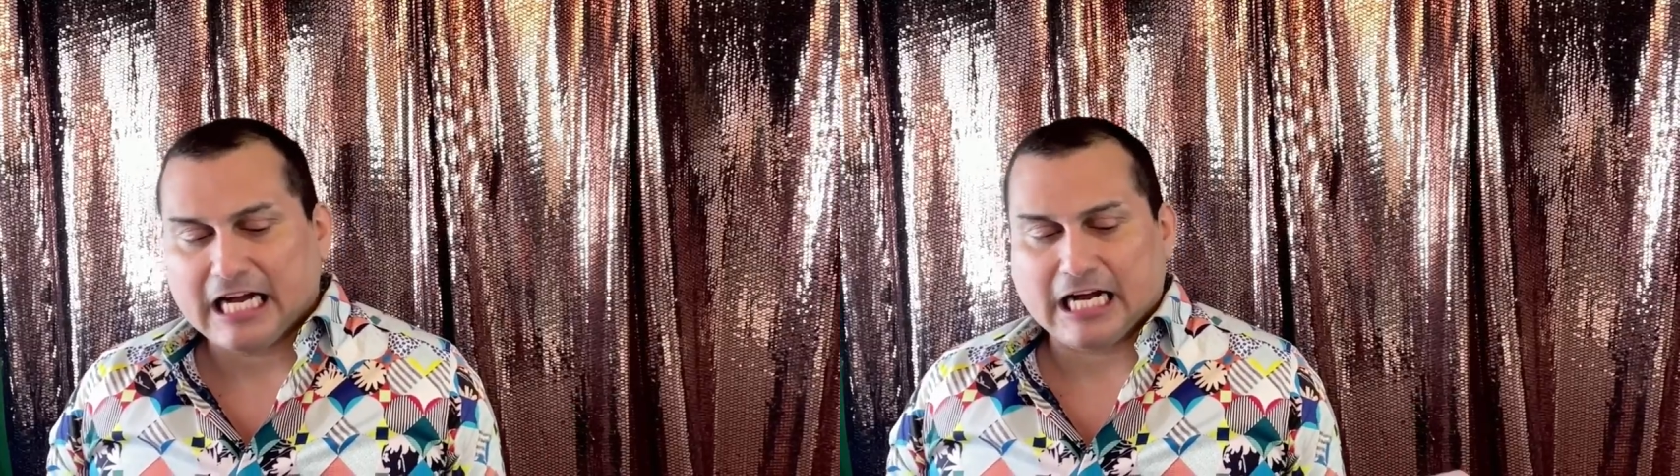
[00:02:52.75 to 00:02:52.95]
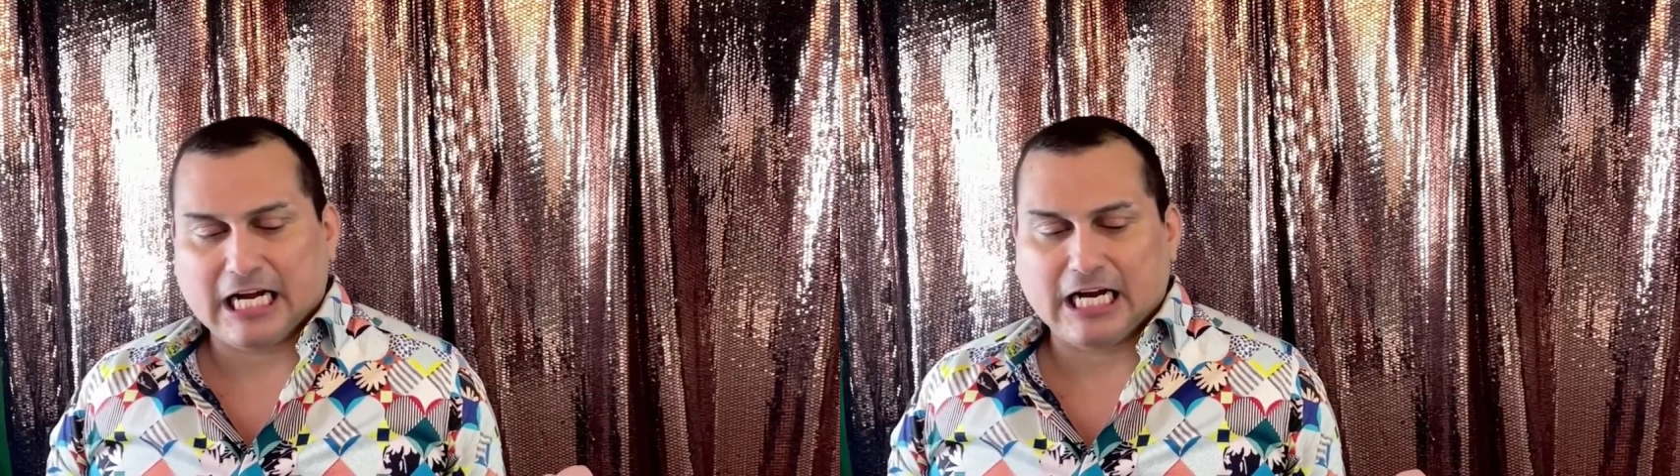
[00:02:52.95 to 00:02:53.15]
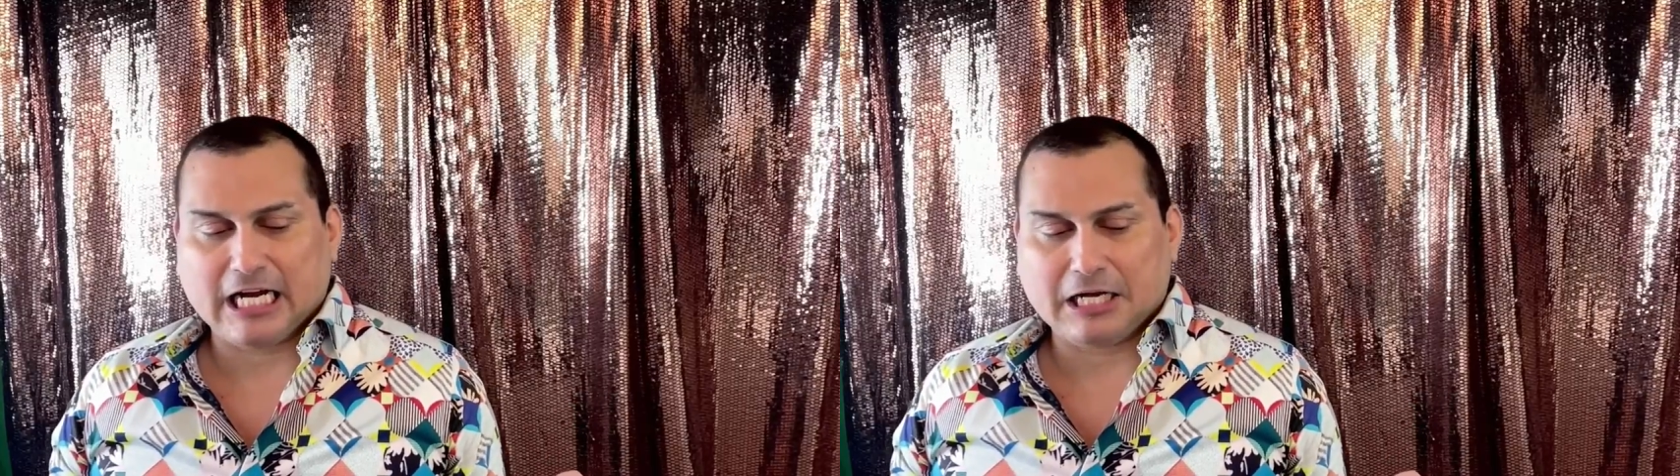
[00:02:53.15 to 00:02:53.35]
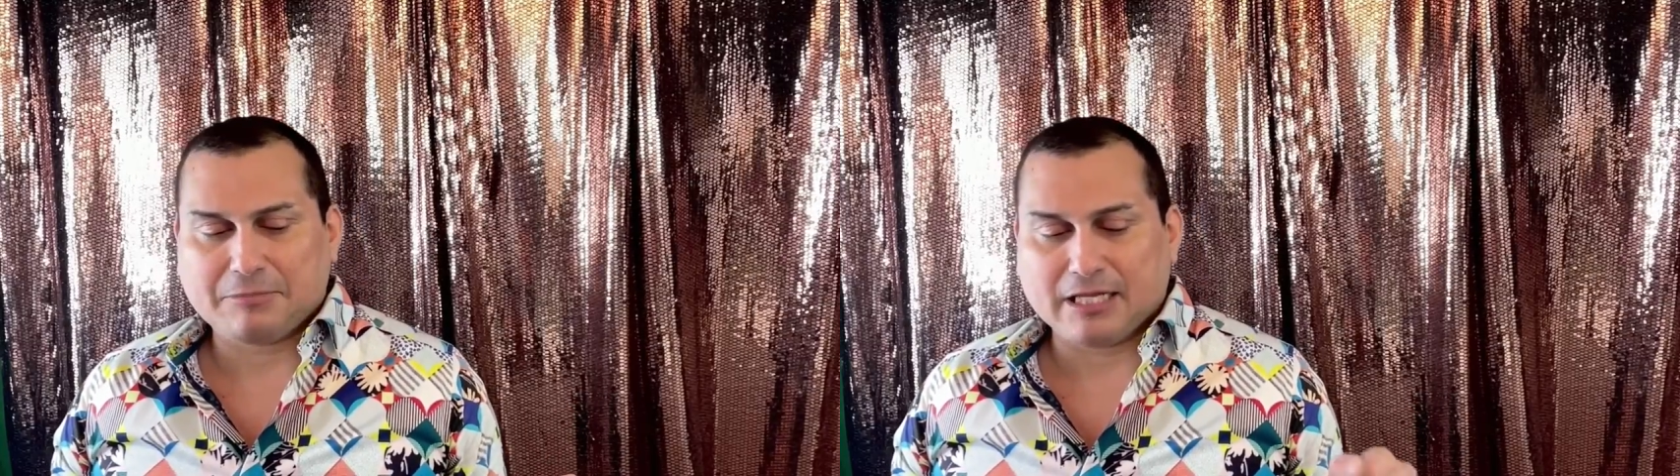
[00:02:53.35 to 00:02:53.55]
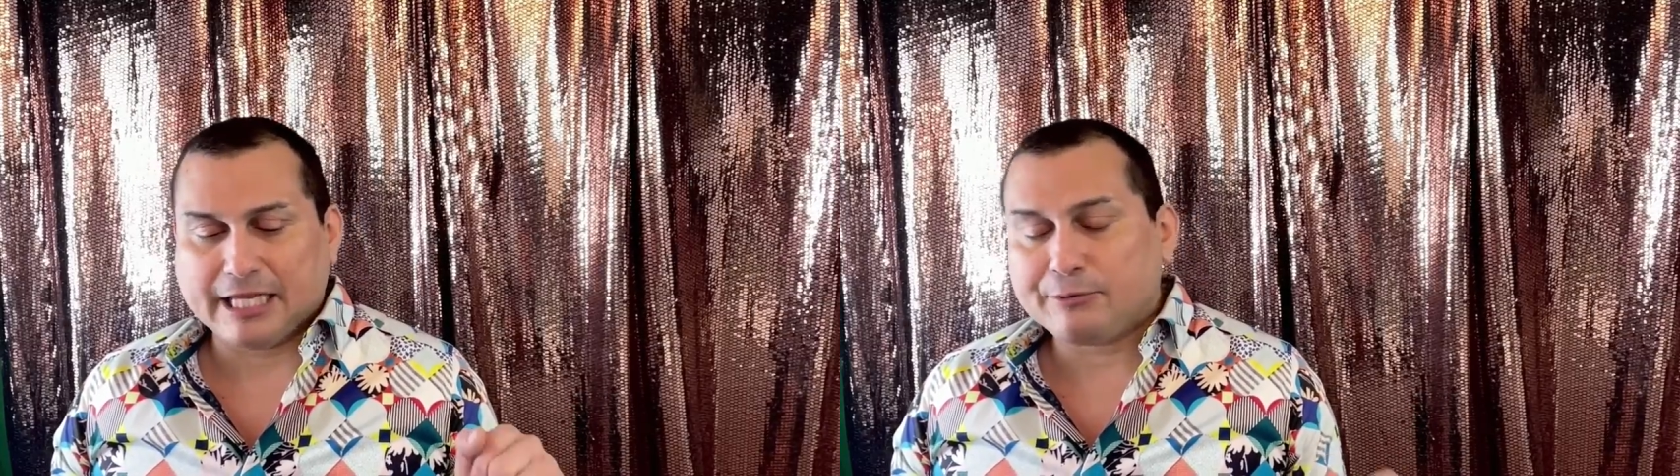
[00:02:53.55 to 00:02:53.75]
a
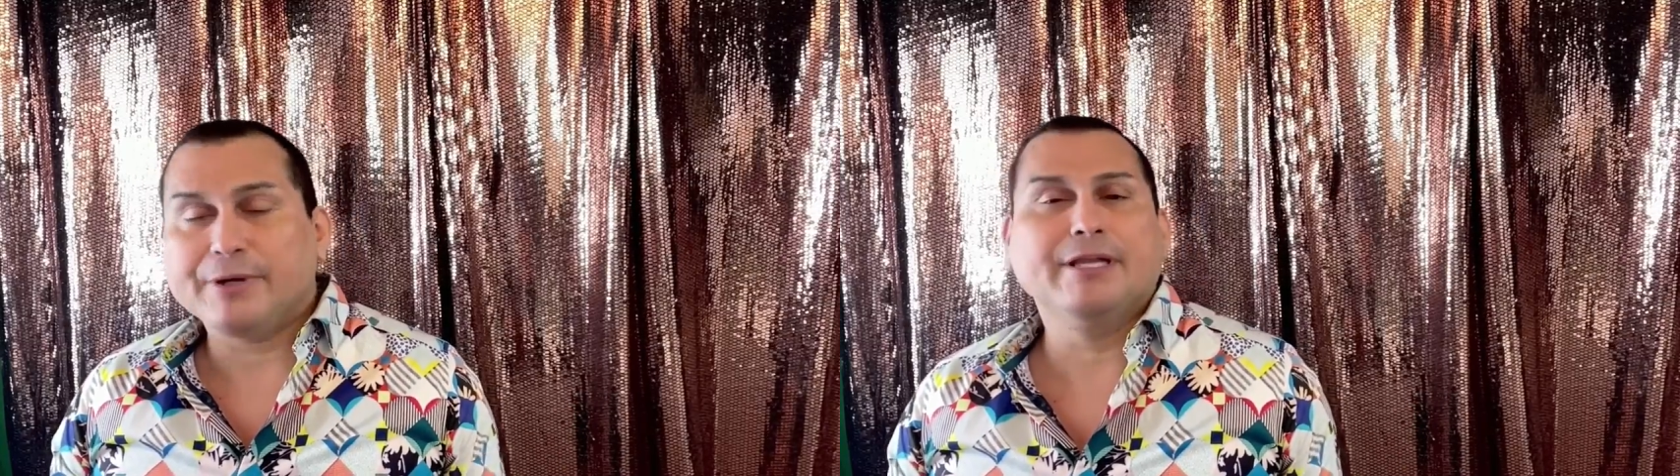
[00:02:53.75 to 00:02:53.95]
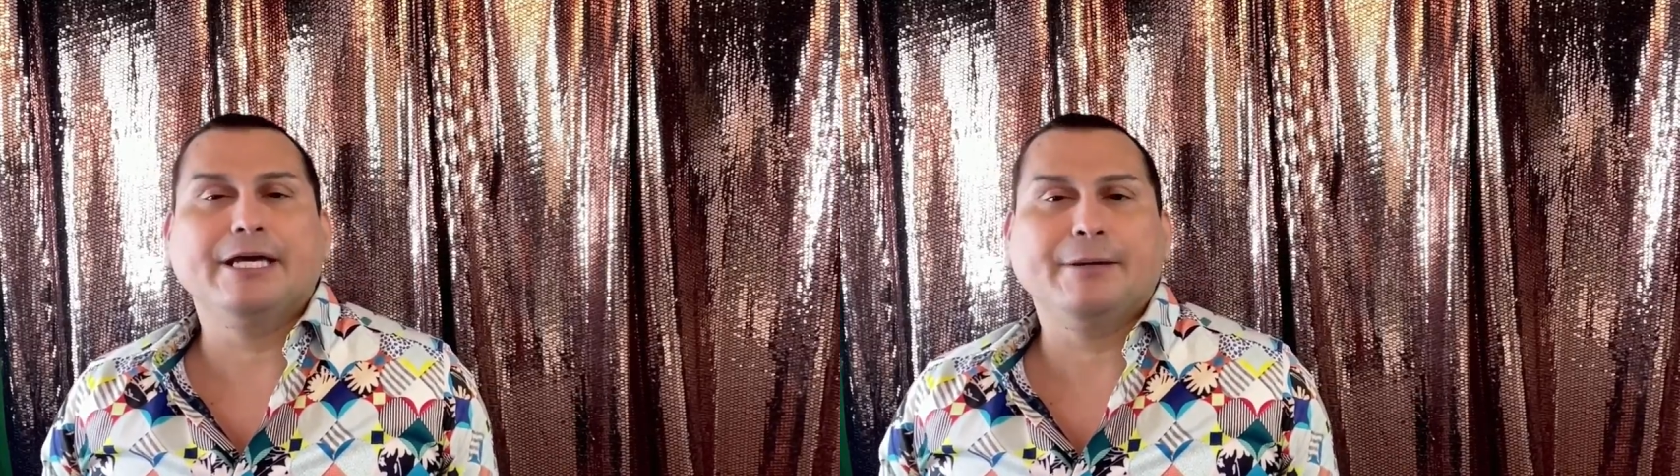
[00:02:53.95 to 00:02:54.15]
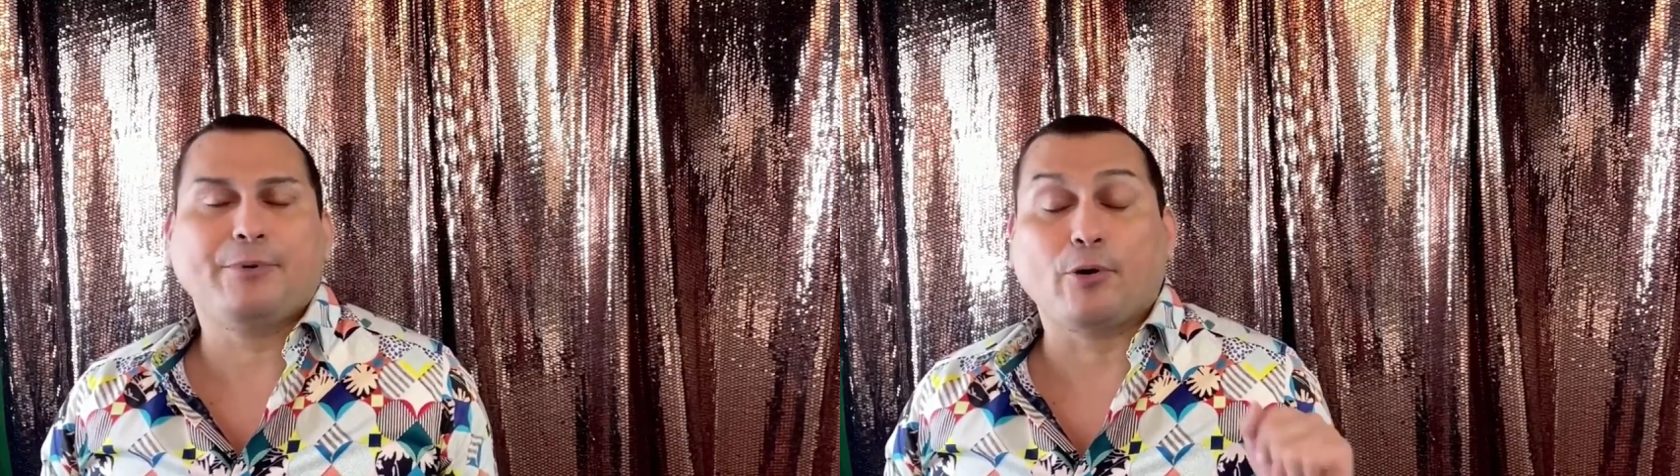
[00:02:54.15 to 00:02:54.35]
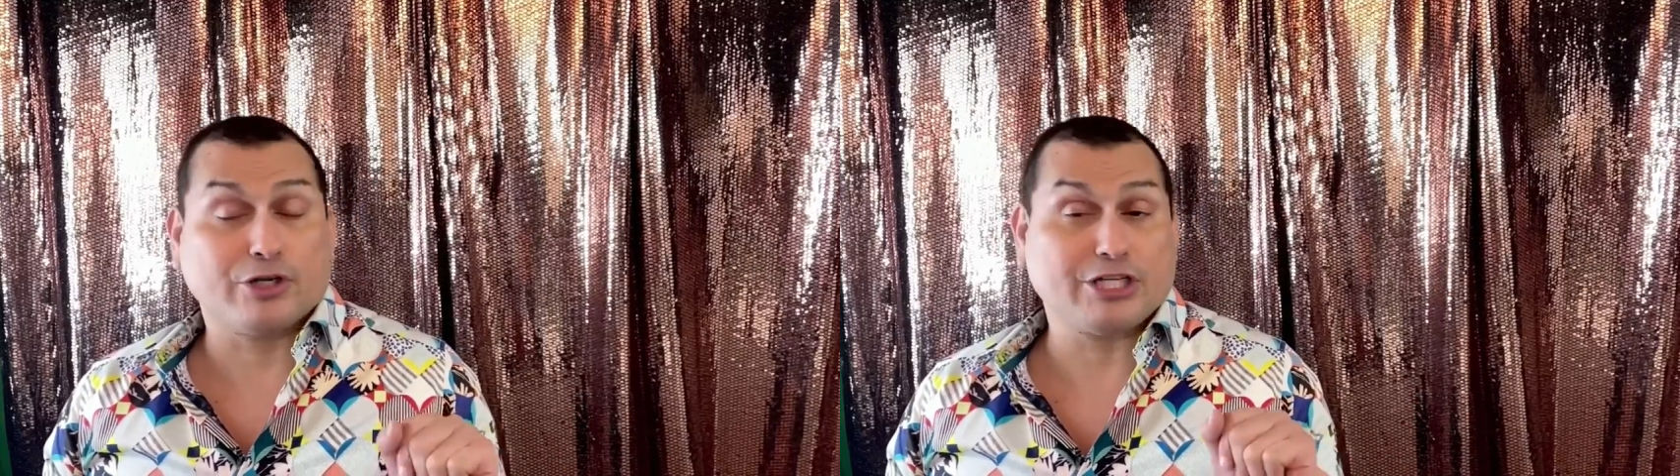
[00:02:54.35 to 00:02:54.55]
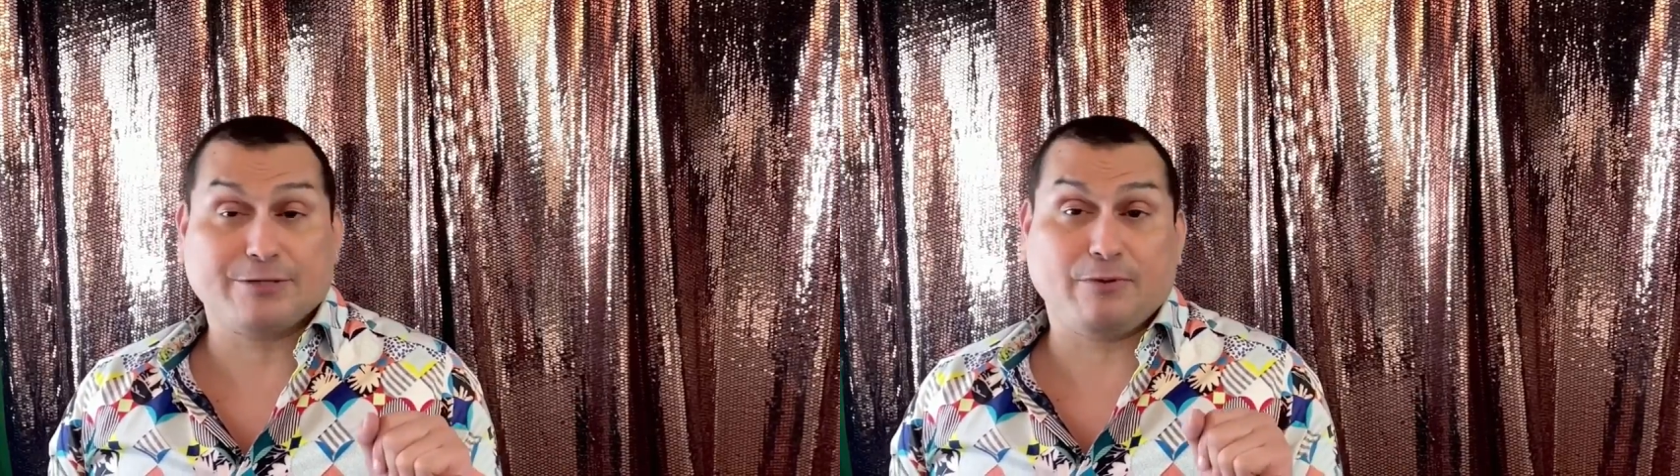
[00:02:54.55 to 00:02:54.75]
liquid lip or
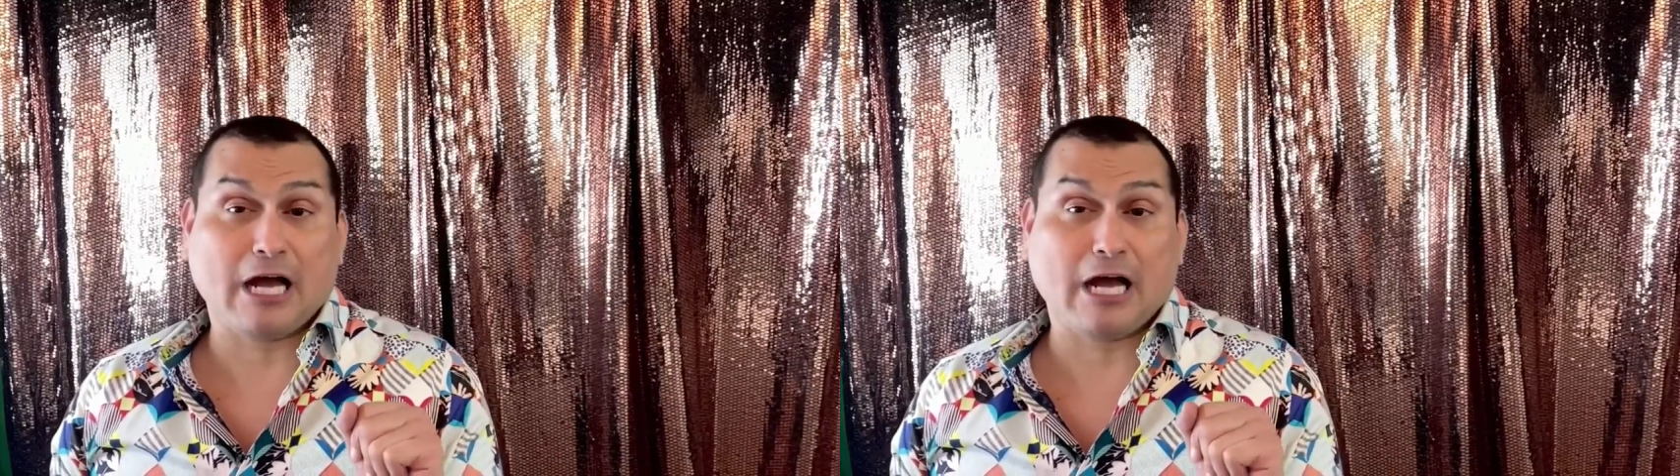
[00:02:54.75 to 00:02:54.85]
just